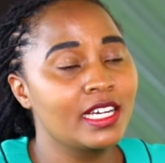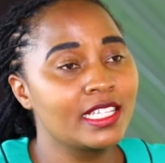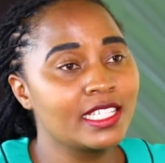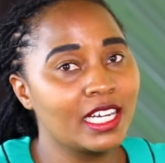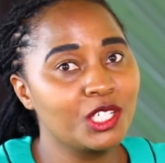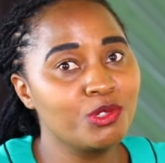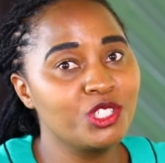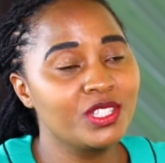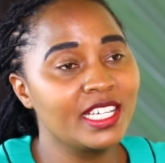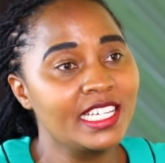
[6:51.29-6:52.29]
There's that
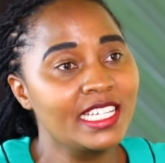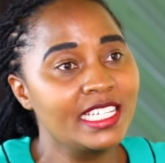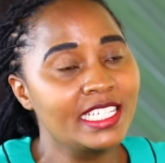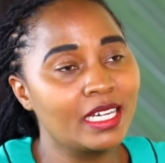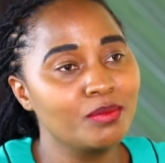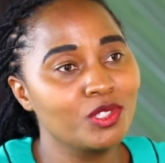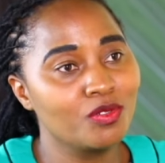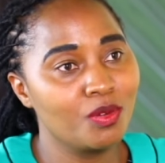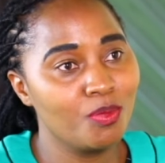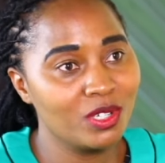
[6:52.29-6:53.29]
which they need in terms
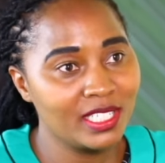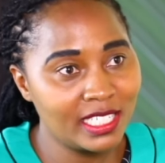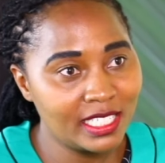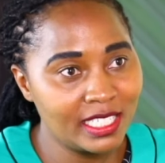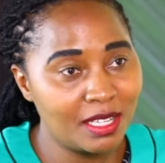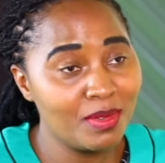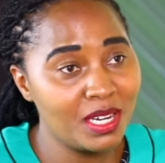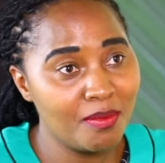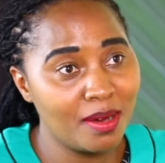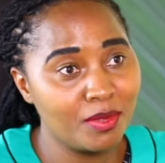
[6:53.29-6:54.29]
of the protein, the
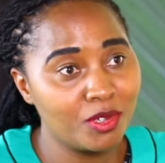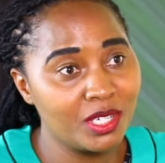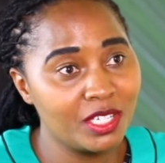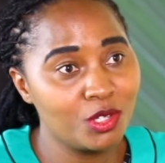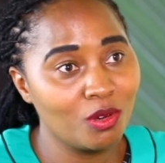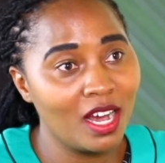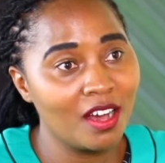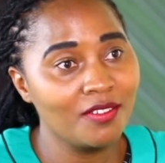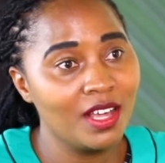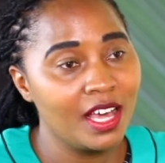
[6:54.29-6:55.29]
minimum you need to
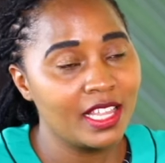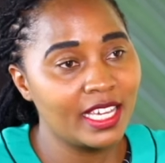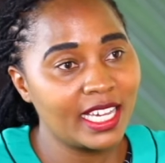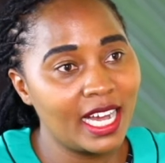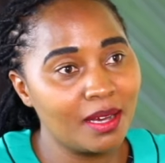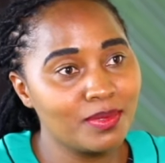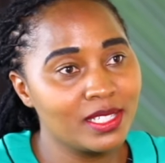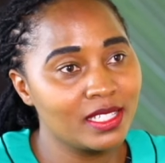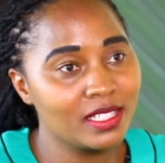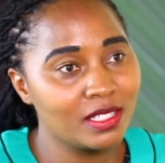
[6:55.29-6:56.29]
have, the
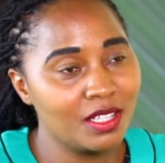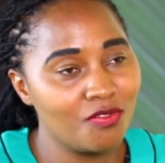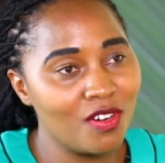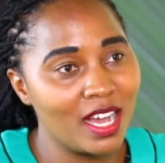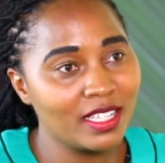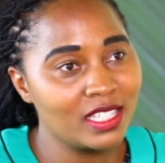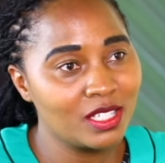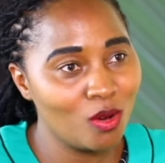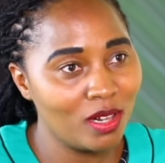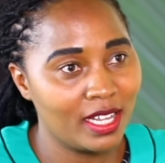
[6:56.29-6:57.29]
carbs, the
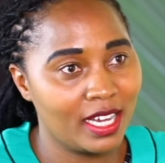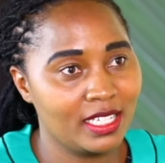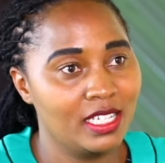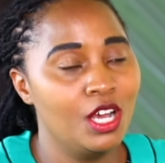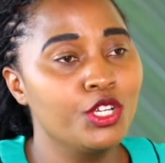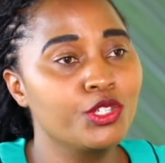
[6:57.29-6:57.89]
fats, all that.